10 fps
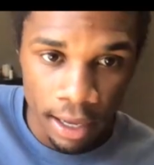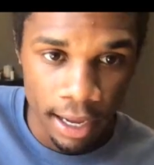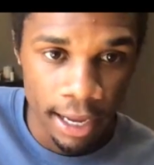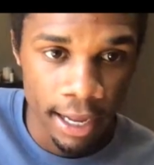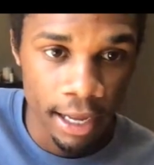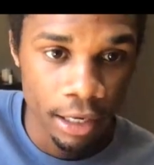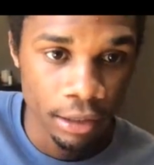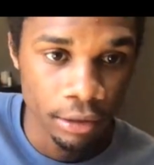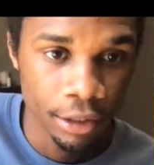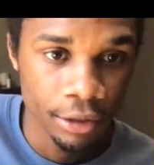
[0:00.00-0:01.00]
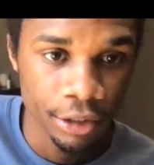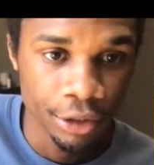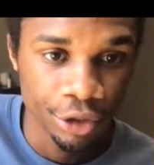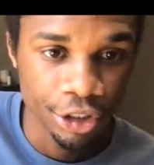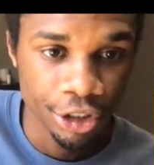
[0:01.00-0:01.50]
And literally
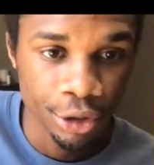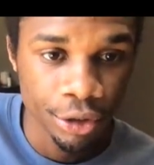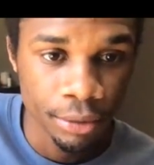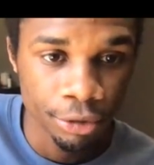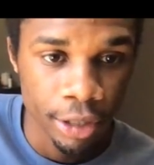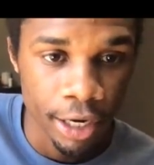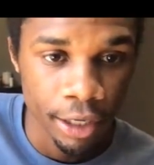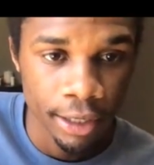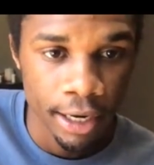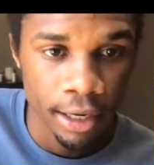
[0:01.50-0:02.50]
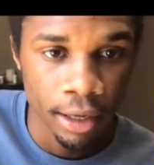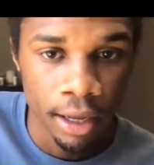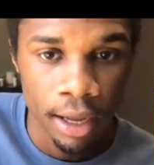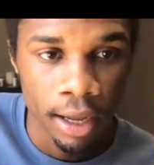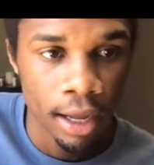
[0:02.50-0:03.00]
you just choose some training data
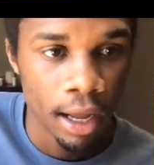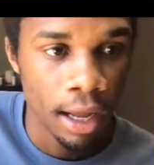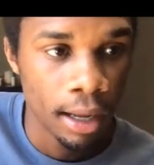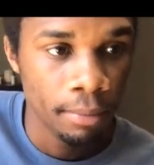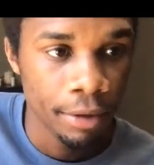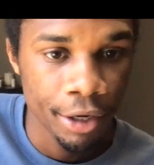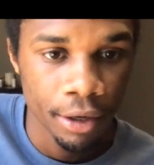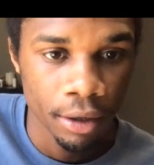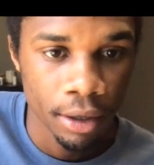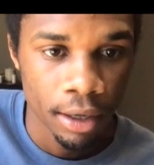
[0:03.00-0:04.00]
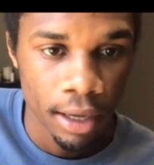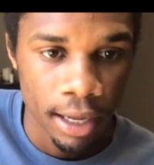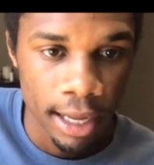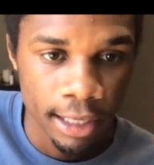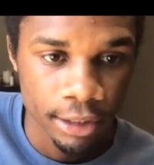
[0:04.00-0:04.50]
here.
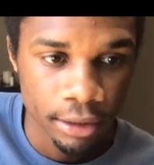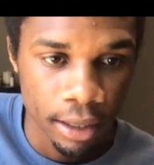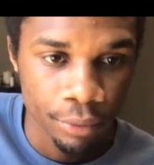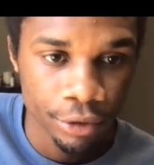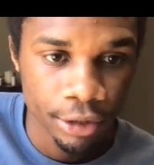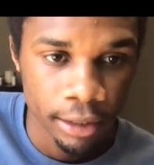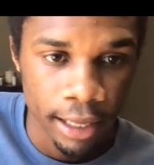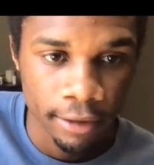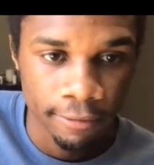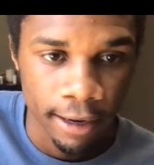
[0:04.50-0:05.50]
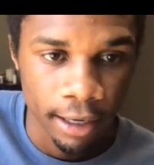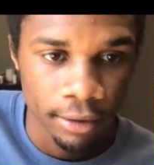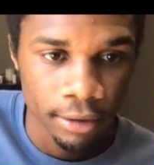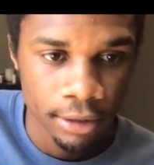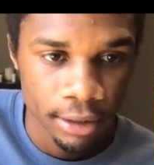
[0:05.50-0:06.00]
And so I will select
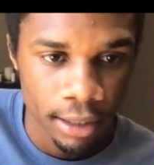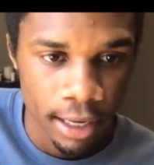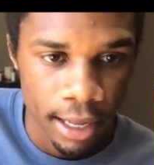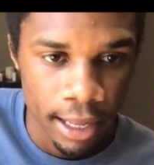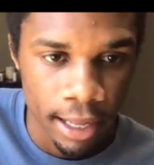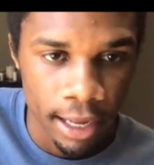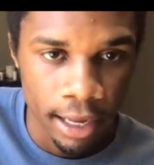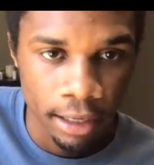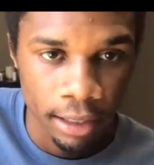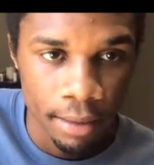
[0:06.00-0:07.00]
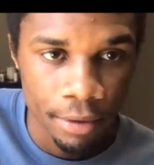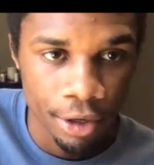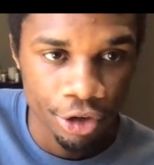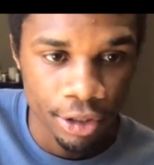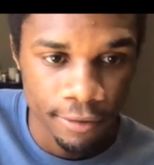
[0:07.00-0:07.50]
files, and let
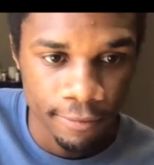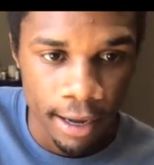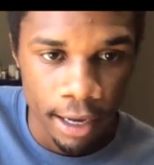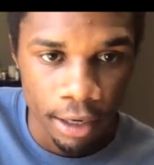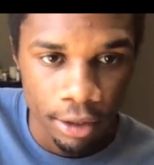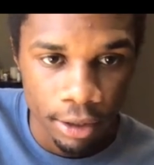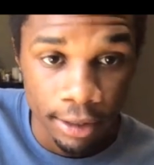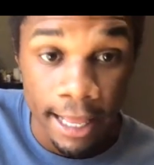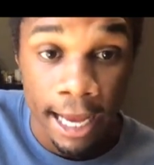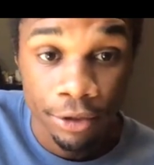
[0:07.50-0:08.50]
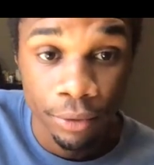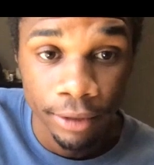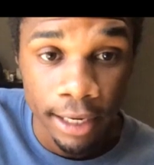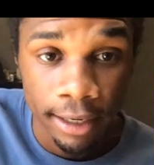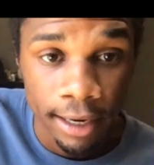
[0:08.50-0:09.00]
me just find the actual
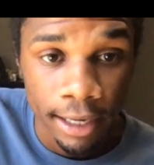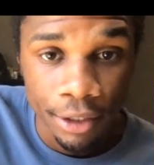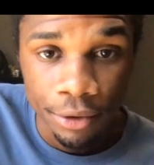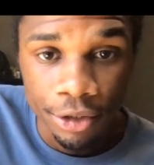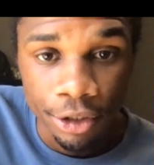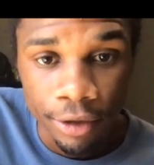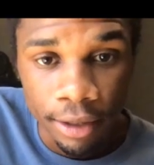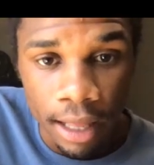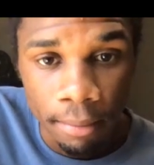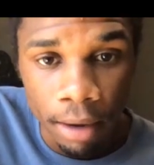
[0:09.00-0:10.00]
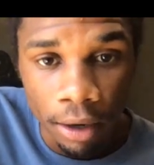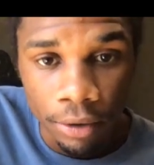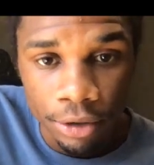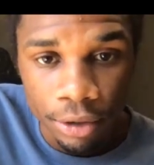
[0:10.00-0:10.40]
data that I use to train that model.